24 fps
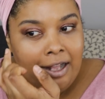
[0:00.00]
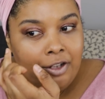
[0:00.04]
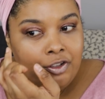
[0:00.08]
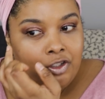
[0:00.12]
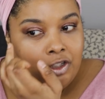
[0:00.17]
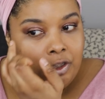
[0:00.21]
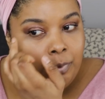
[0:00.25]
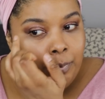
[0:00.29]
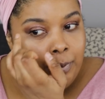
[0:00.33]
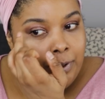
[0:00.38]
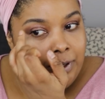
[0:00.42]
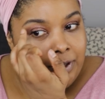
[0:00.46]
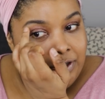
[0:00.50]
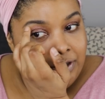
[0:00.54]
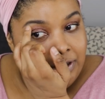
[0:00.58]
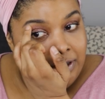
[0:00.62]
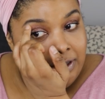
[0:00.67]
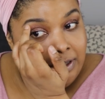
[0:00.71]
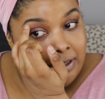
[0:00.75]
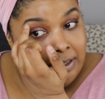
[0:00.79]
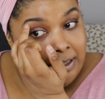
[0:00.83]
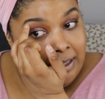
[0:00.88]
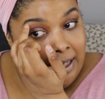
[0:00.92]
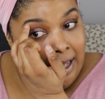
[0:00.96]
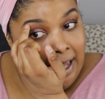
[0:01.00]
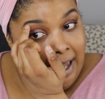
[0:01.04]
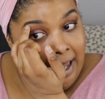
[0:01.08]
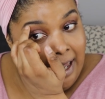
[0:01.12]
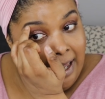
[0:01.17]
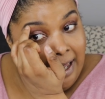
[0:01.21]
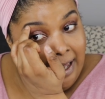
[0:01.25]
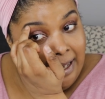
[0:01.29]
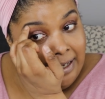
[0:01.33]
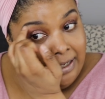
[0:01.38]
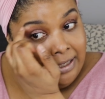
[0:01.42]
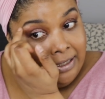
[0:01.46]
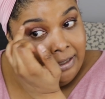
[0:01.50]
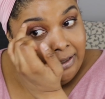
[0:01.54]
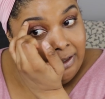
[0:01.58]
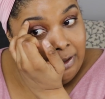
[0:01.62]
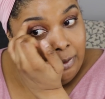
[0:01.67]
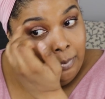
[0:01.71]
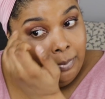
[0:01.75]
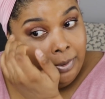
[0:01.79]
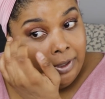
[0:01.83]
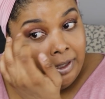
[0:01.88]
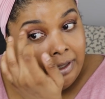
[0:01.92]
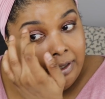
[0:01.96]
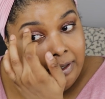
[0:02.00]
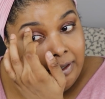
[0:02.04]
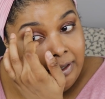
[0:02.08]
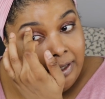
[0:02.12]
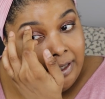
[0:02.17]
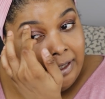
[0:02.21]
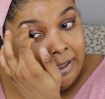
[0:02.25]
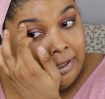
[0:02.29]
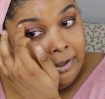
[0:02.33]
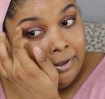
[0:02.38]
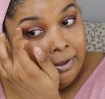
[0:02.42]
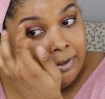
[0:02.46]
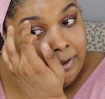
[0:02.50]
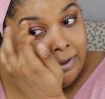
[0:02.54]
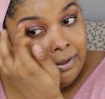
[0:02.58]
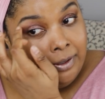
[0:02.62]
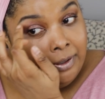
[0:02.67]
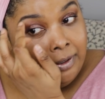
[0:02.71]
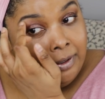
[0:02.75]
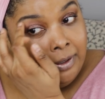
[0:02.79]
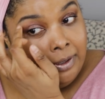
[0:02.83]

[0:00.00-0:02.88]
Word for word: I'll just put just a tad, just a little bit here,